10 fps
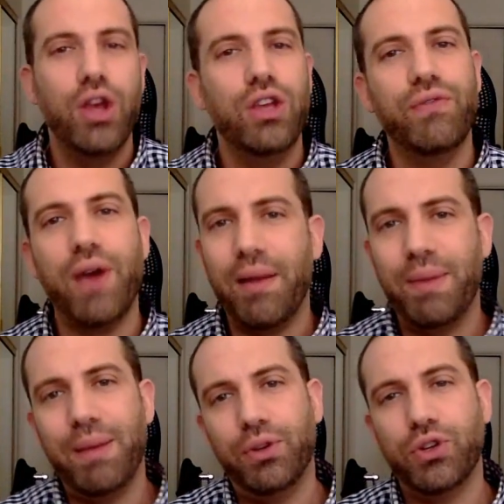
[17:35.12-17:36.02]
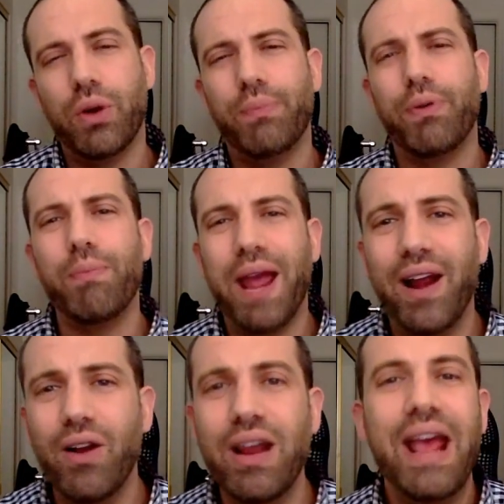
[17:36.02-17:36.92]
You've got to be able to show up
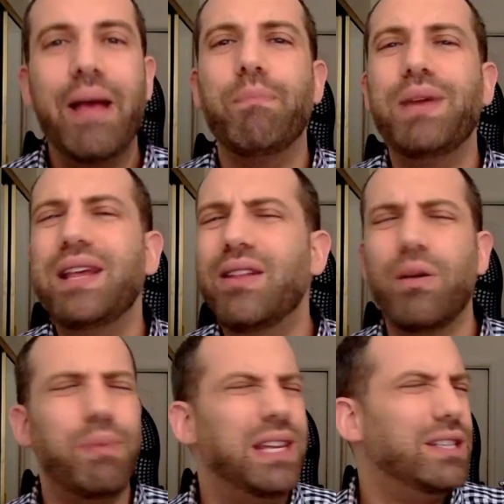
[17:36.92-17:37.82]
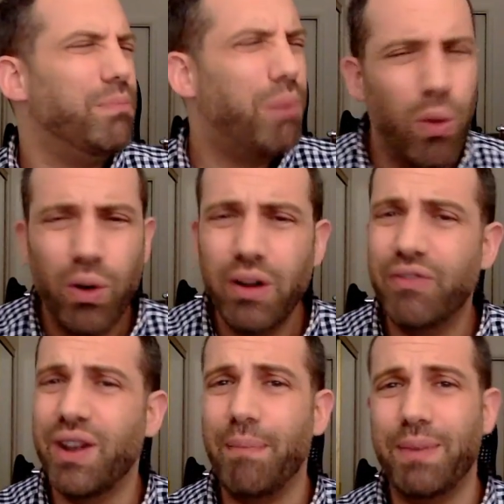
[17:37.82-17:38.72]
prepared, be there, be supportive,
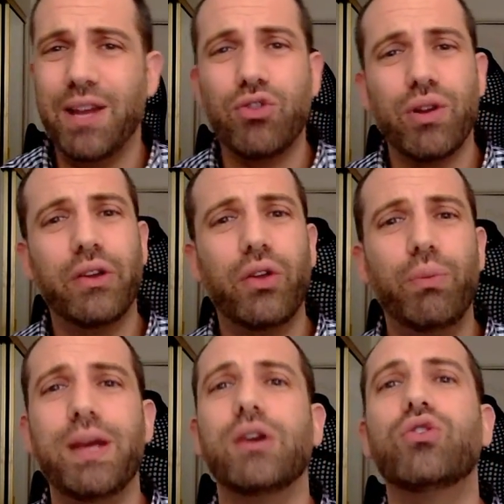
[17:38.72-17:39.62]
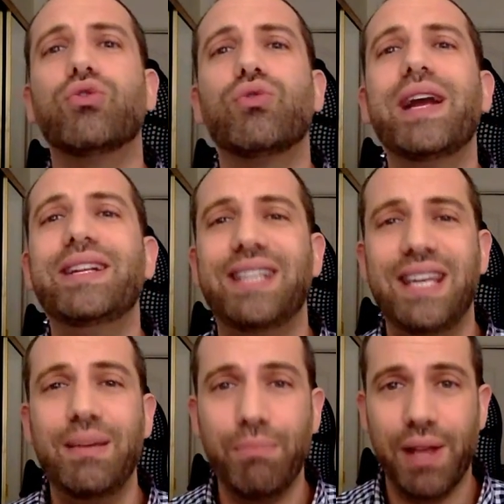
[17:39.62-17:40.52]
not be critical, be a great
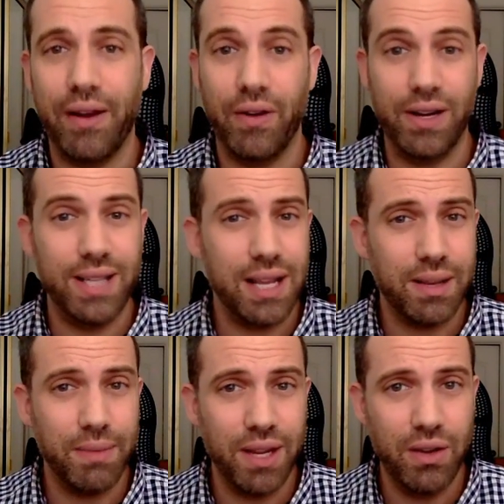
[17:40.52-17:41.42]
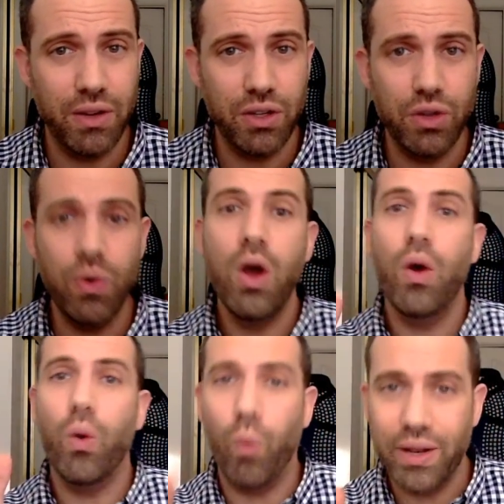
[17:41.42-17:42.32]
team player. Is that something you can do?
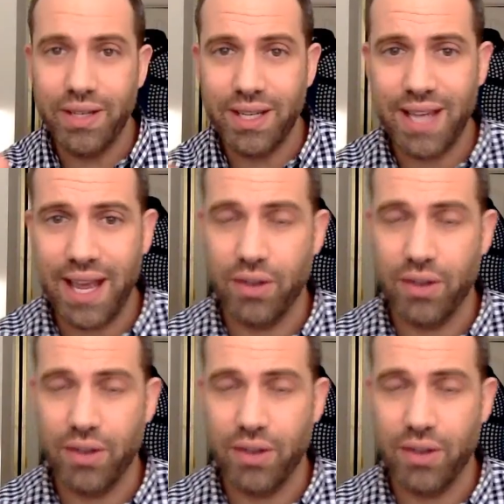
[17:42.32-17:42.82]
1 to 10.